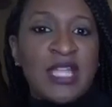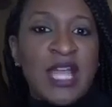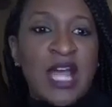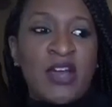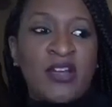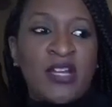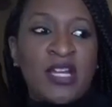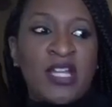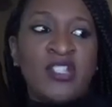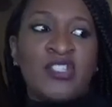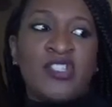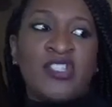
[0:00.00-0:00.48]

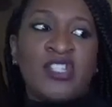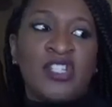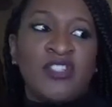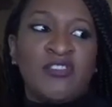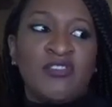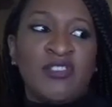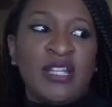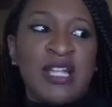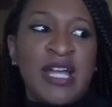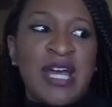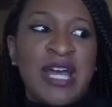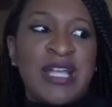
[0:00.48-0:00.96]
how they
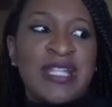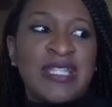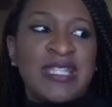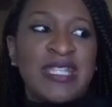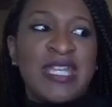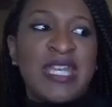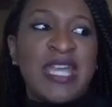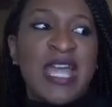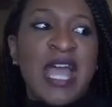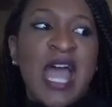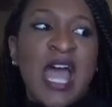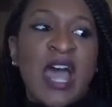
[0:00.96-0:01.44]
generalize
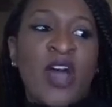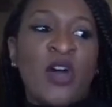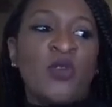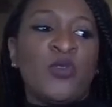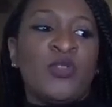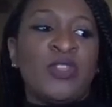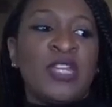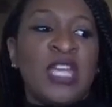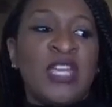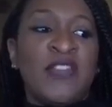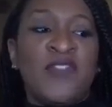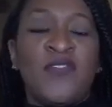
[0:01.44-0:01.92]
it, how
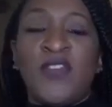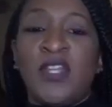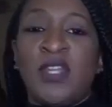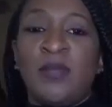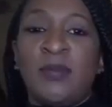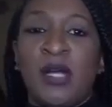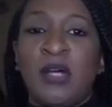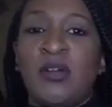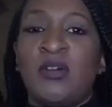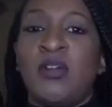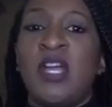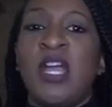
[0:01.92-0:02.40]
they feel
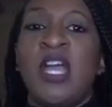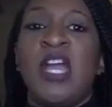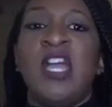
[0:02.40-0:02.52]
about